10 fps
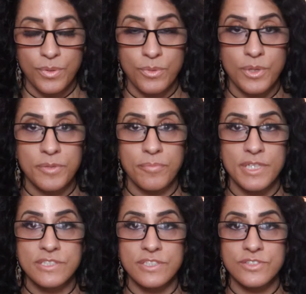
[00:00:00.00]
What
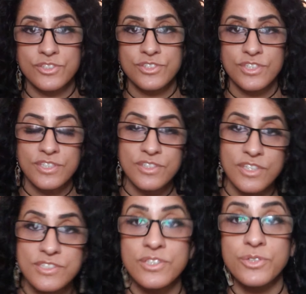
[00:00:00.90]
message
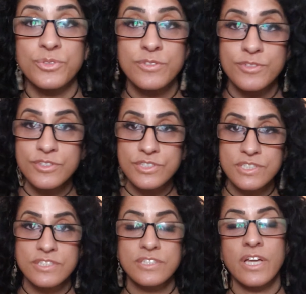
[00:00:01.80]
does the
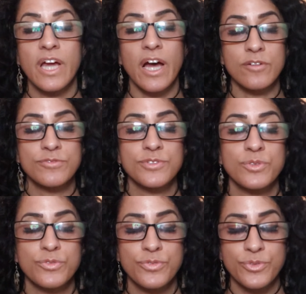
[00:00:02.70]
universe
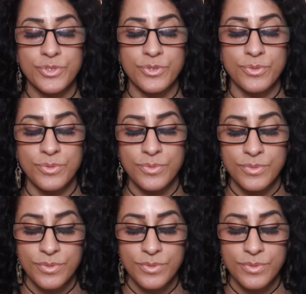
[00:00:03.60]
have for you?